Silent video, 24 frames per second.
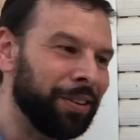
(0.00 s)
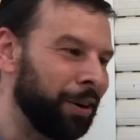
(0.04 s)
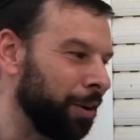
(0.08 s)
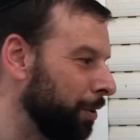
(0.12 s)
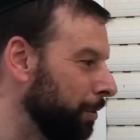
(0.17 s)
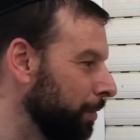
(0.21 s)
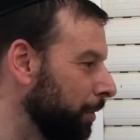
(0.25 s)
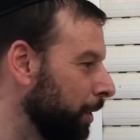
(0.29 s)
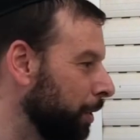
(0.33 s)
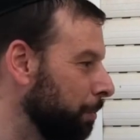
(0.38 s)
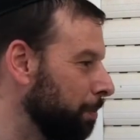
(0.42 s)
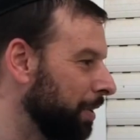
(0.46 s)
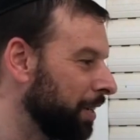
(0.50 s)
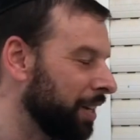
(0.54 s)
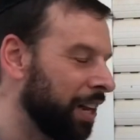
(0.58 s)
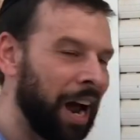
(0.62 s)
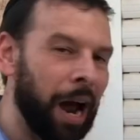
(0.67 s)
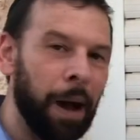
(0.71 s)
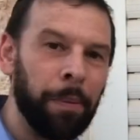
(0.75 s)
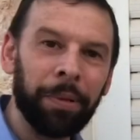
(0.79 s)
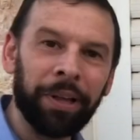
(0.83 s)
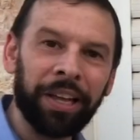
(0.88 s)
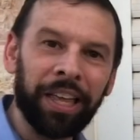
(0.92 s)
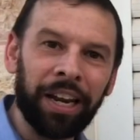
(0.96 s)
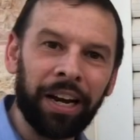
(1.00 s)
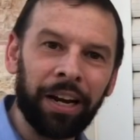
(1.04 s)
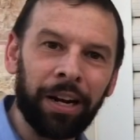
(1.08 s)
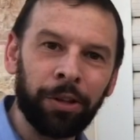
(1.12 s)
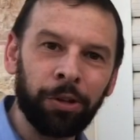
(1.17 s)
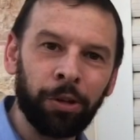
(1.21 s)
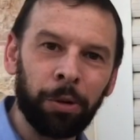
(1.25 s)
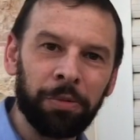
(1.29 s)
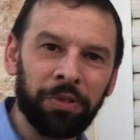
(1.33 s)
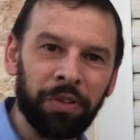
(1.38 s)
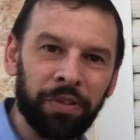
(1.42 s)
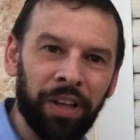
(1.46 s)
are a little bit complicated in
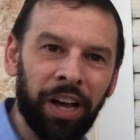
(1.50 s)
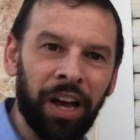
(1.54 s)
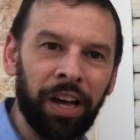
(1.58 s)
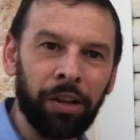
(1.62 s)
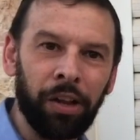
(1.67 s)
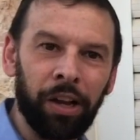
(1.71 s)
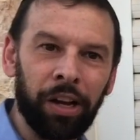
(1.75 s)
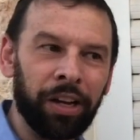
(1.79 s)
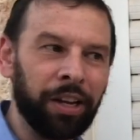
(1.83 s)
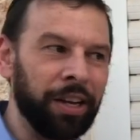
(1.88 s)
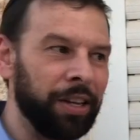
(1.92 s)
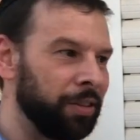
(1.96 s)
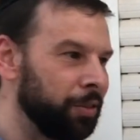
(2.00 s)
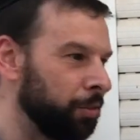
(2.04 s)
terms of the halachas.